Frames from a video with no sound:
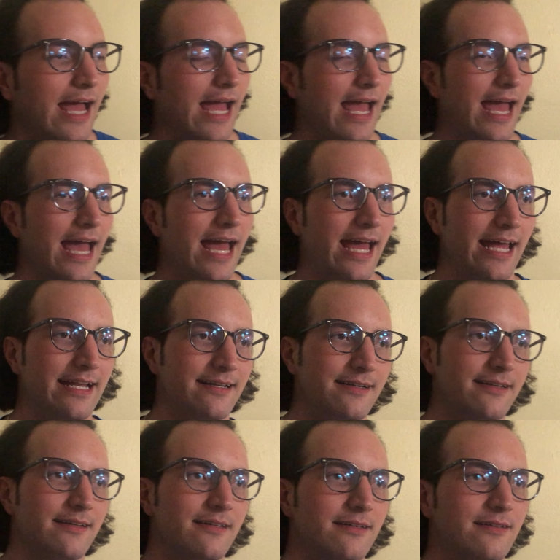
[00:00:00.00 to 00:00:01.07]

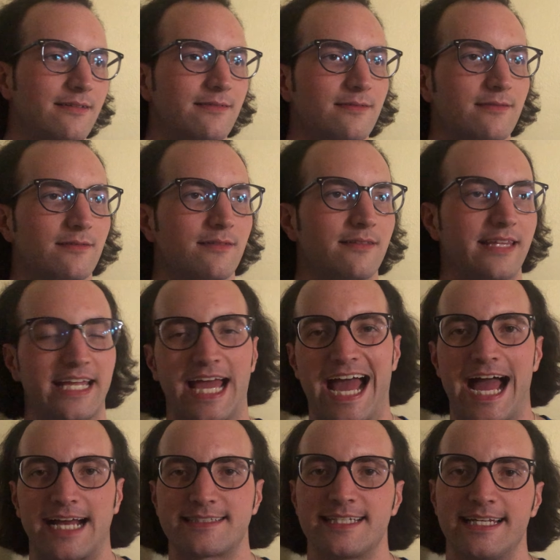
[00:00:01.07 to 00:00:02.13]
and the
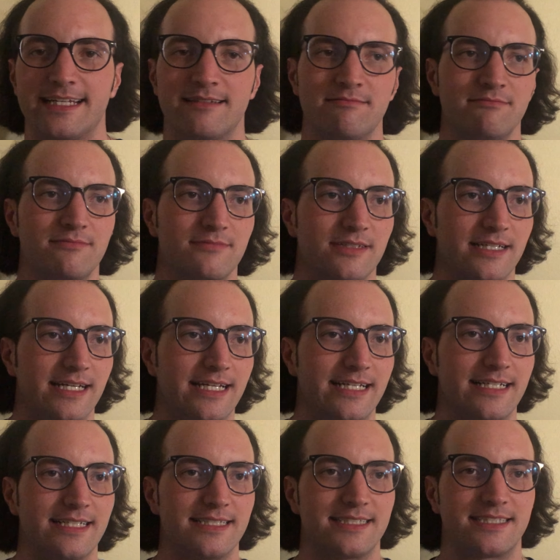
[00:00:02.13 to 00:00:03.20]
acting
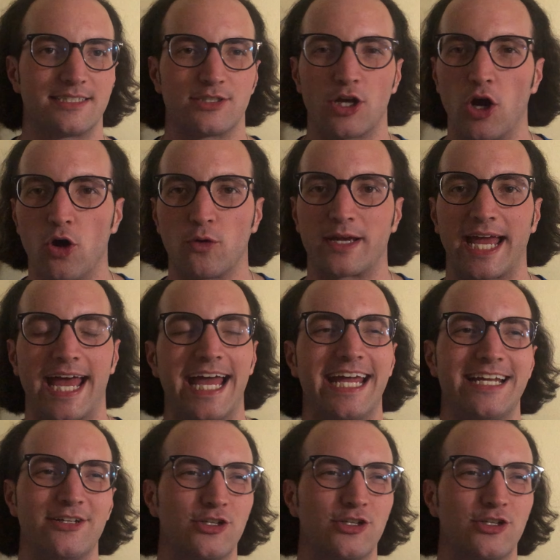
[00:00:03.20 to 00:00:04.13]
is okay.